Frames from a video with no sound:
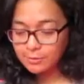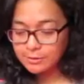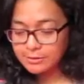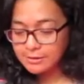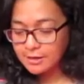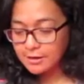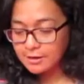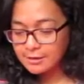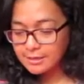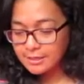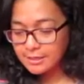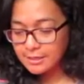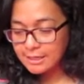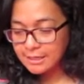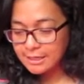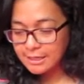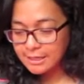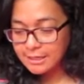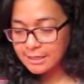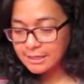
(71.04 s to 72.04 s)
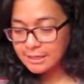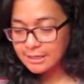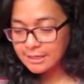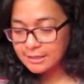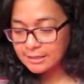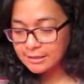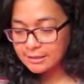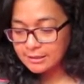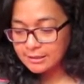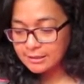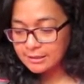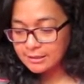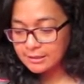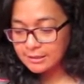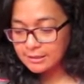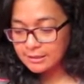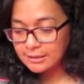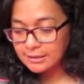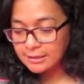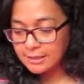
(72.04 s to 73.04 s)
we started in
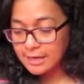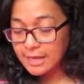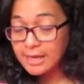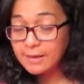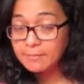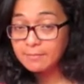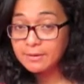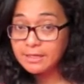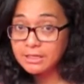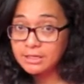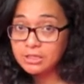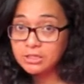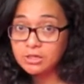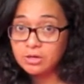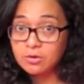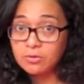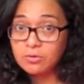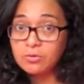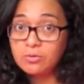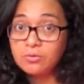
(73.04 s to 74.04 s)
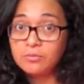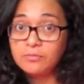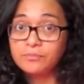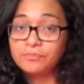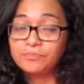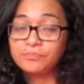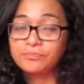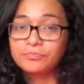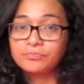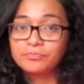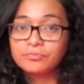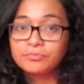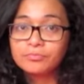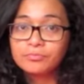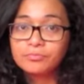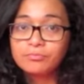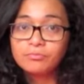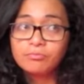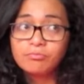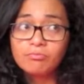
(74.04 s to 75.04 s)
Lake Meninjau.
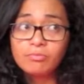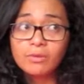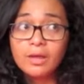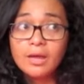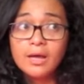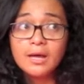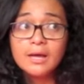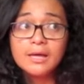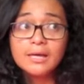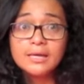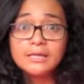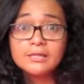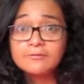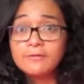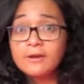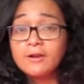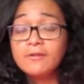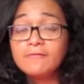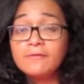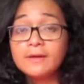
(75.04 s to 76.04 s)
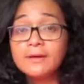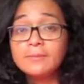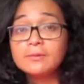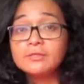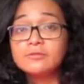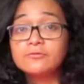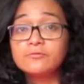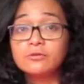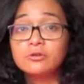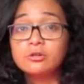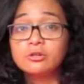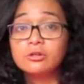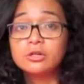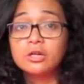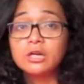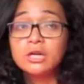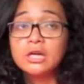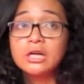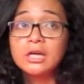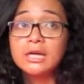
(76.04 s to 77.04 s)
It's very famous
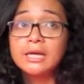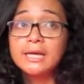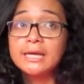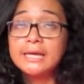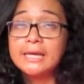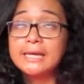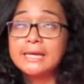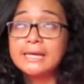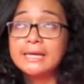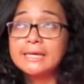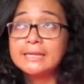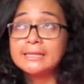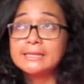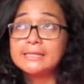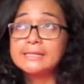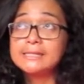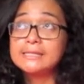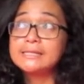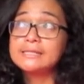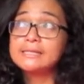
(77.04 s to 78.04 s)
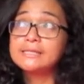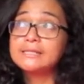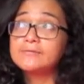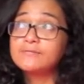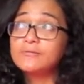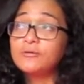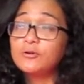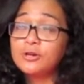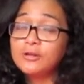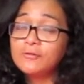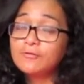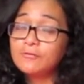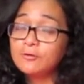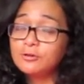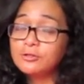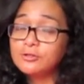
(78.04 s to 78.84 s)
for its 44